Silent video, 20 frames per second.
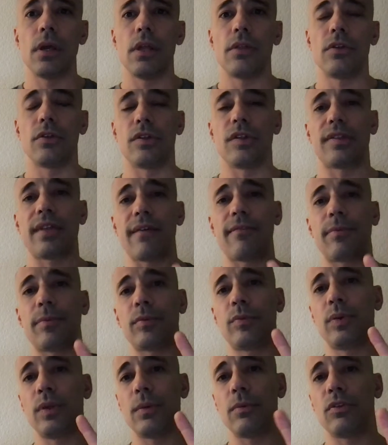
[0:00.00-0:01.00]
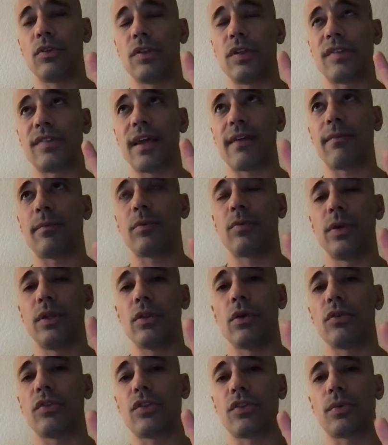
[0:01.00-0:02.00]
To decipher between
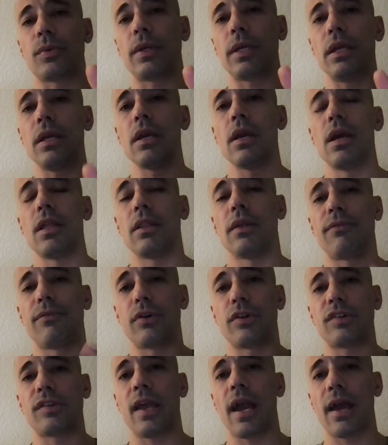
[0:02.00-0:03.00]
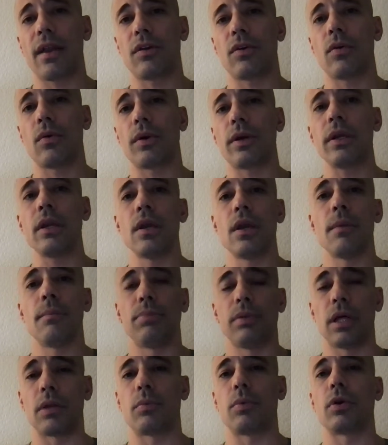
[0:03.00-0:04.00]
those three, the first category,
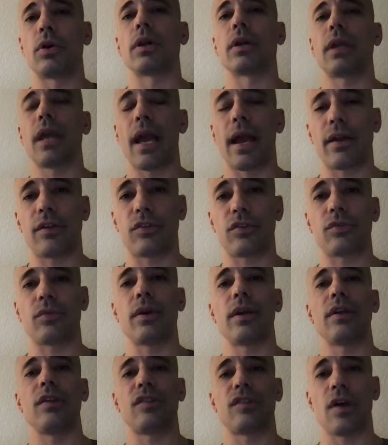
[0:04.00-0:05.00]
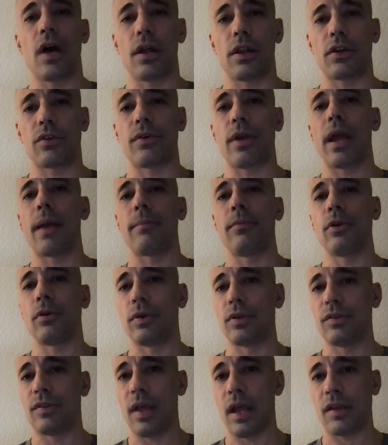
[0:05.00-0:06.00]
blood work, x-ray, sonogram,
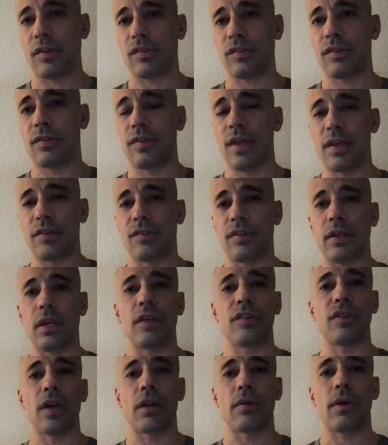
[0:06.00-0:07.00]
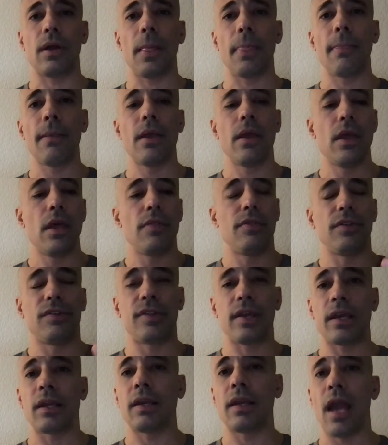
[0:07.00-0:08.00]
urine testing, etc. The
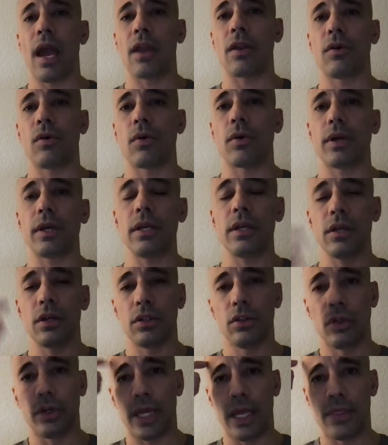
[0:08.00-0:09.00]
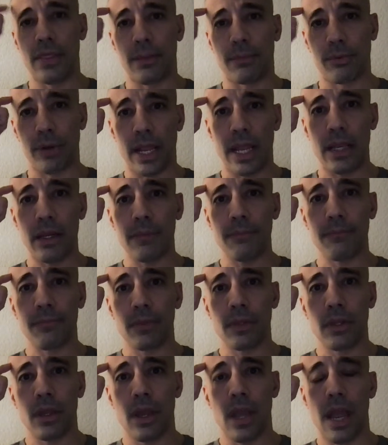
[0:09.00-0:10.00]
second category, look in the brain,
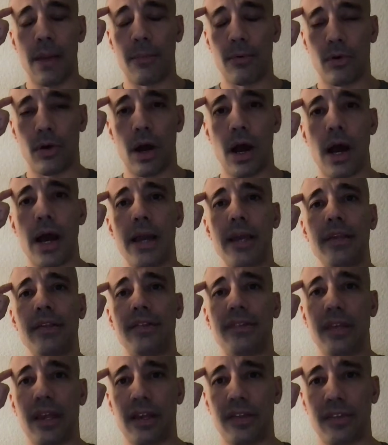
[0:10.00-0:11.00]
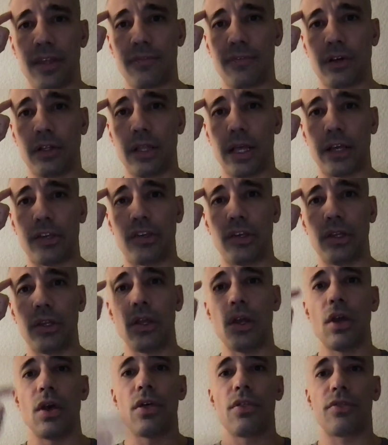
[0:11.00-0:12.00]
MRI, CSF
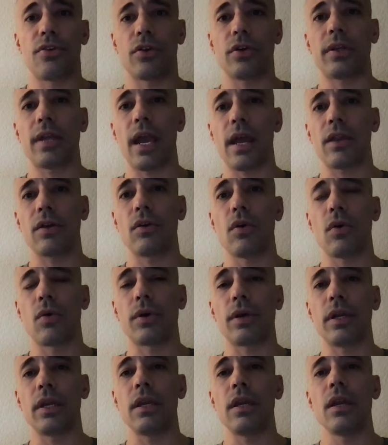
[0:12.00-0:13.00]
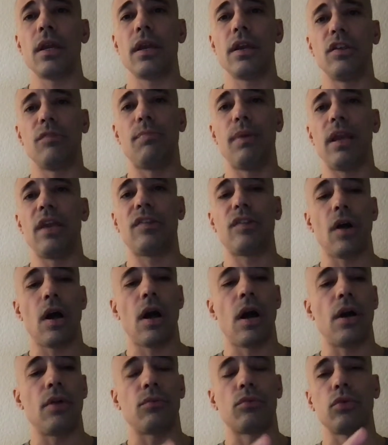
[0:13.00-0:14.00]
collection. Third category is based
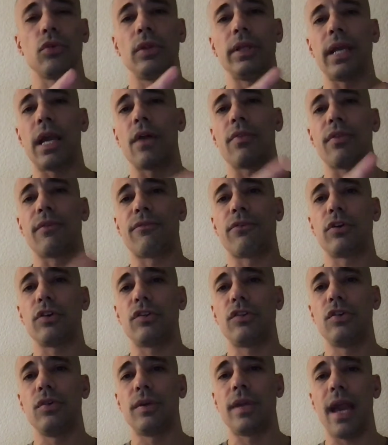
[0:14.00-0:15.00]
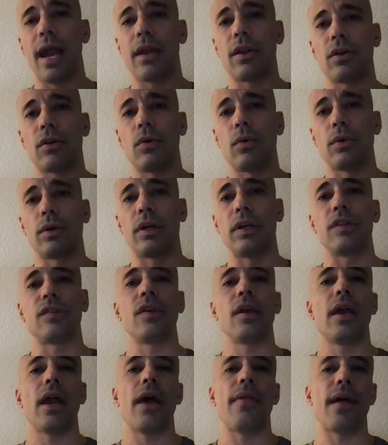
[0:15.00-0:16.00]
on ruling out the first two
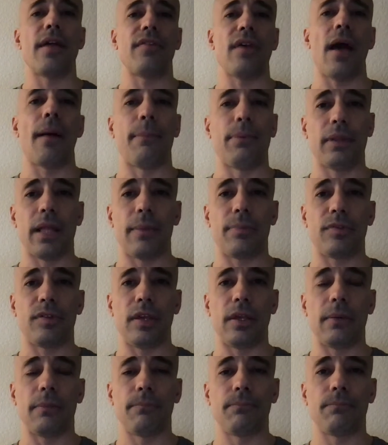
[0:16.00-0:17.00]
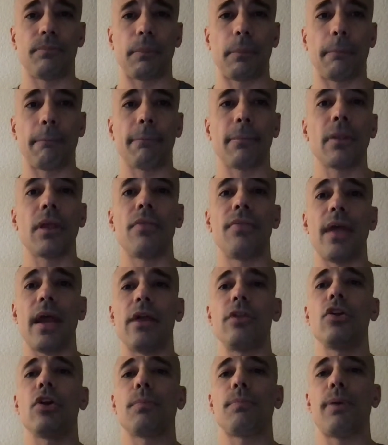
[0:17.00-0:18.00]
categories, and that's epilepsy.
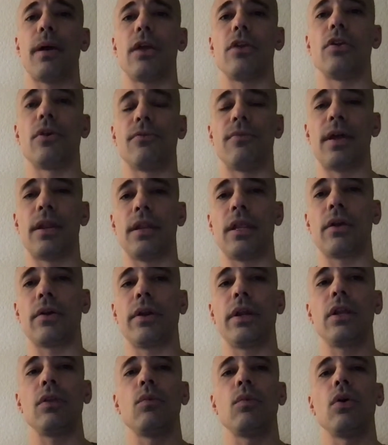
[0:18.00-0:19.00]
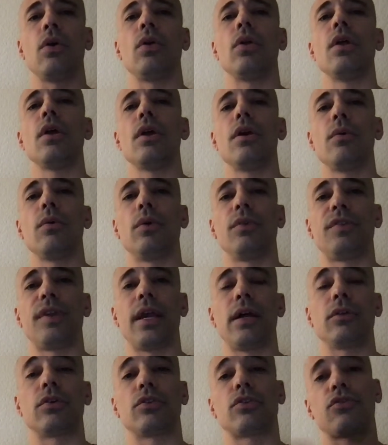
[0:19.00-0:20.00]
then your veterinarian will
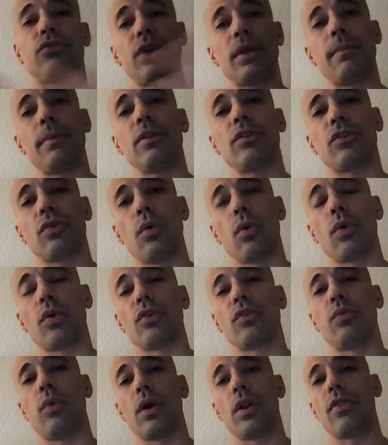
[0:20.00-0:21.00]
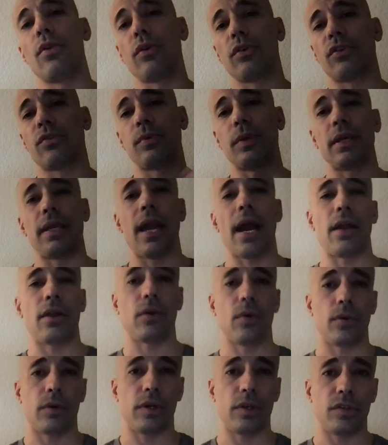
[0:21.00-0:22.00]
tailor treatment towards one of those three
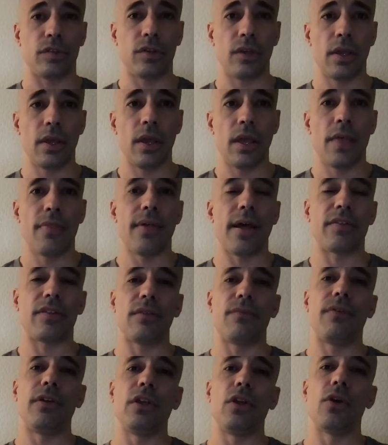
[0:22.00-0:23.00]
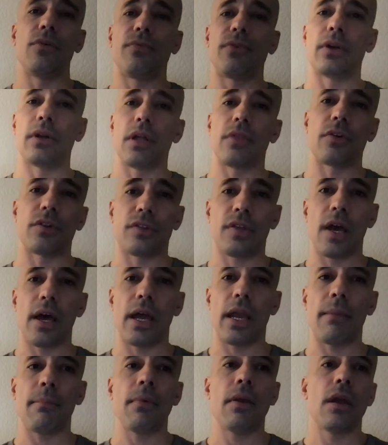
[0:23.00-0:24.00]
categories. That's a video for another
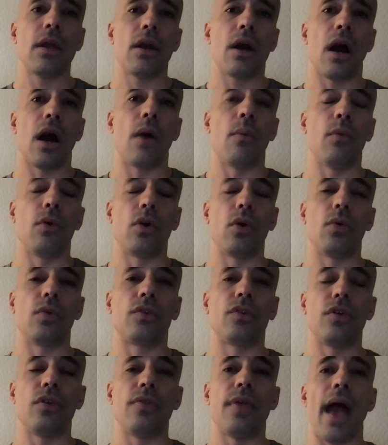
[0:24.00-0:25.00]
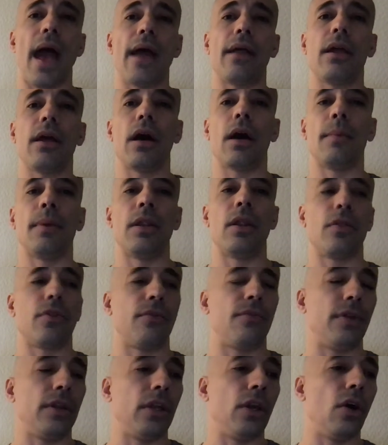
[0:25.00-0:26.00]
time. We'll go into that in
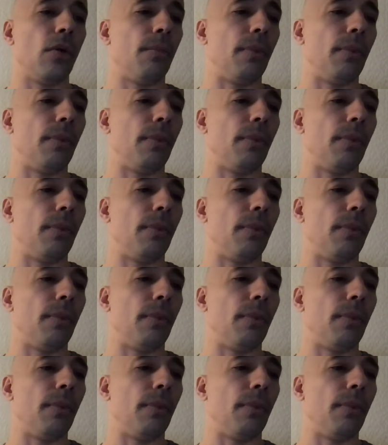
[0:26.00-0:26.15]
another video,